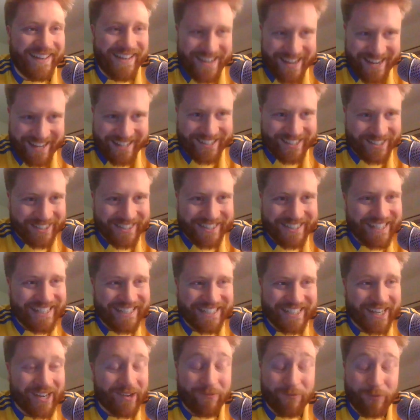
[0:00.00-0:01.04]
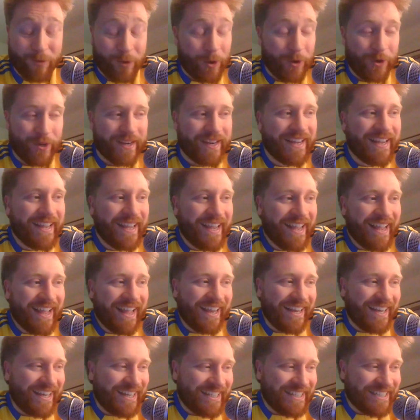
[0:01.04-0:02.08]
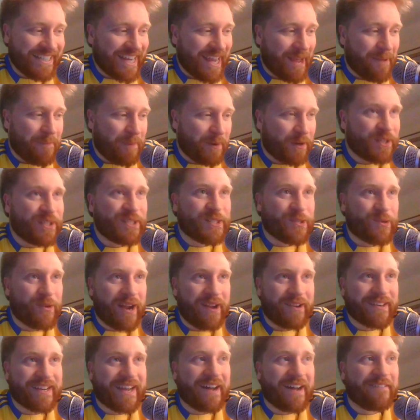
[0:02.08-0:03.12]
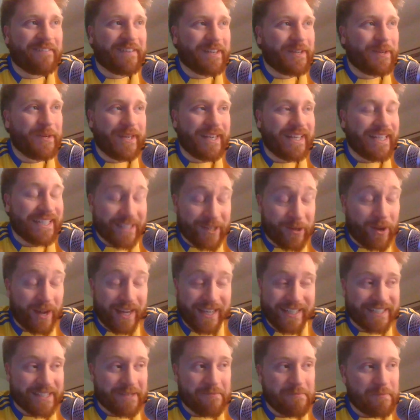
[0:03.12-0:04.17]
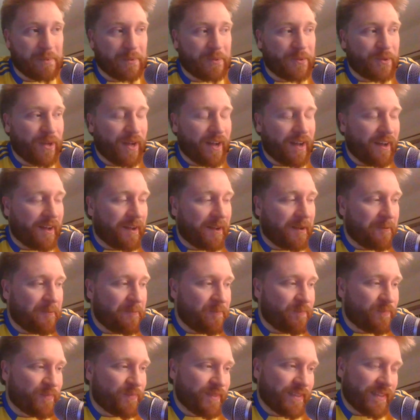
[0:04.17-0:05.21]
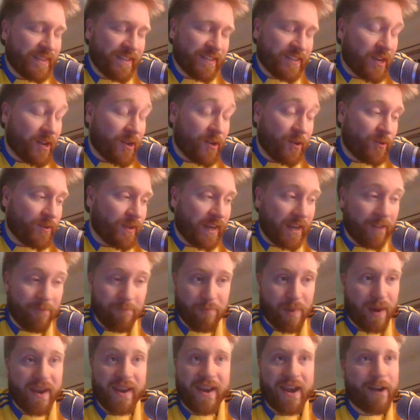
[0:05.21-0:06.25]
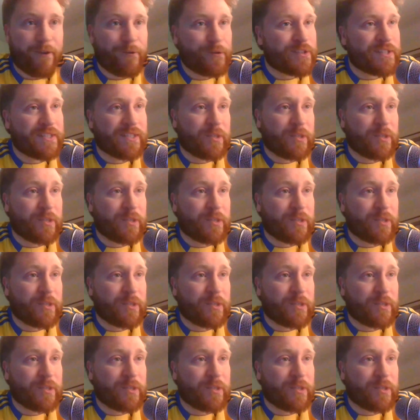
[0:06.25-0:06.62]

You just need to run. You need to get bodies around Calvert-Lewin. It's quite simple. And even Brendan Aronson